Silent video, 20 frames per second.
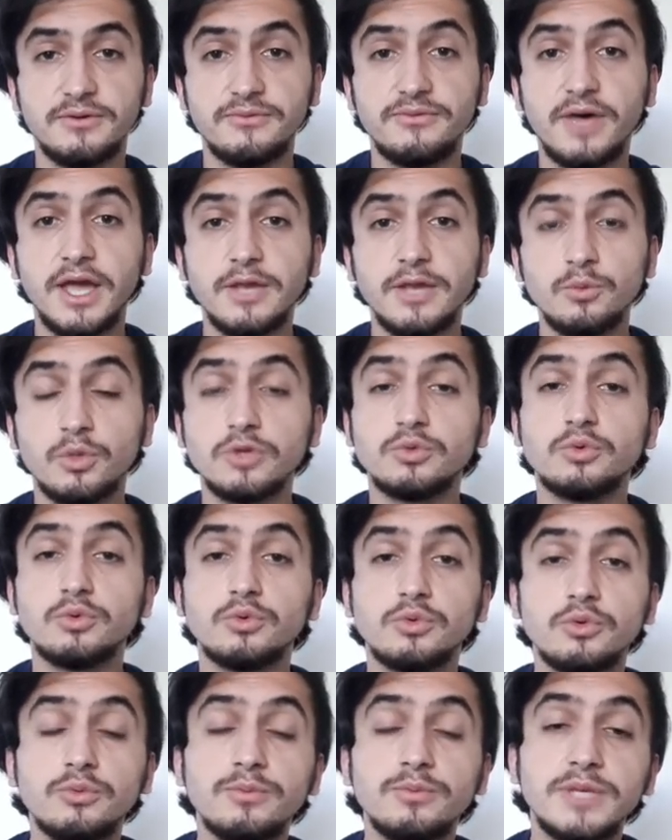fine 1 to
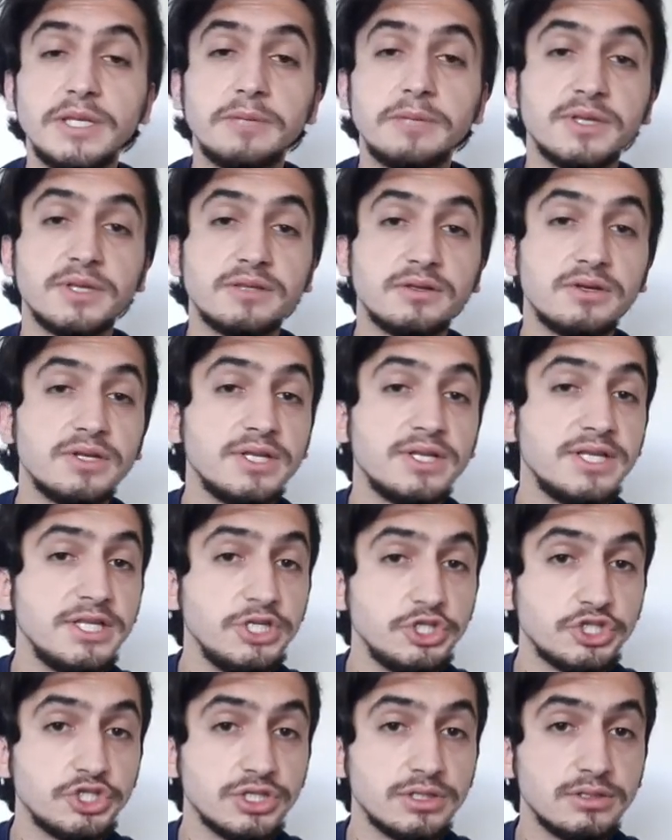2 millimeter
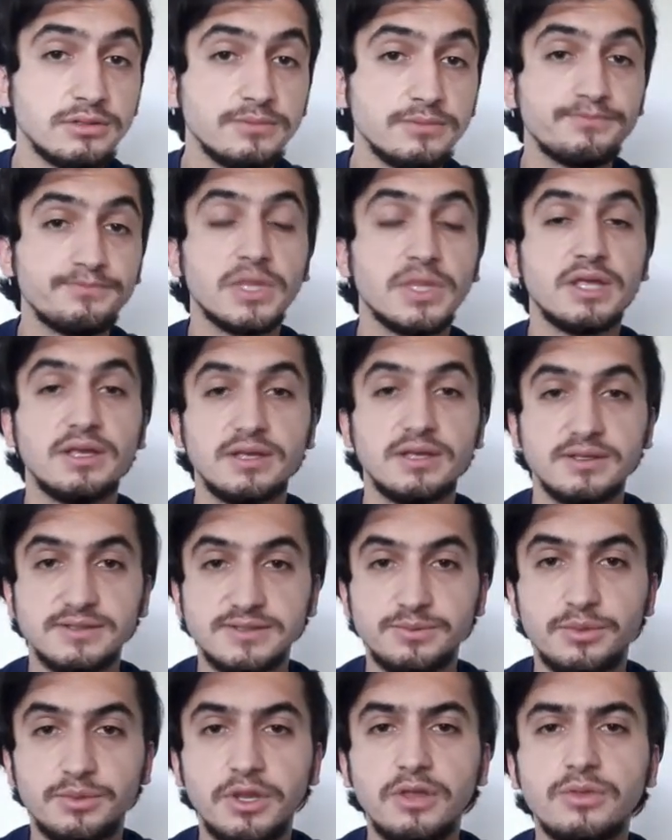lesion
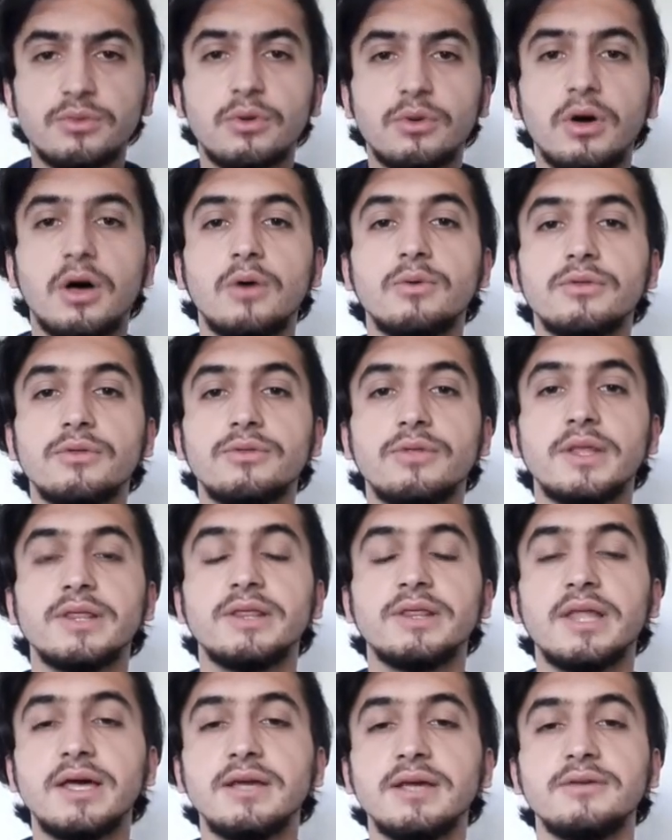spread throughout the
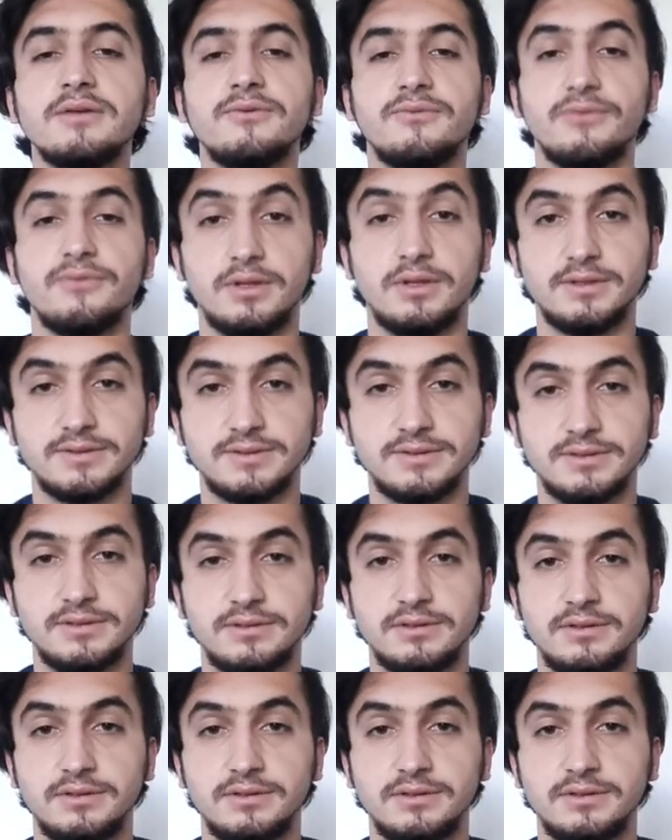lung field.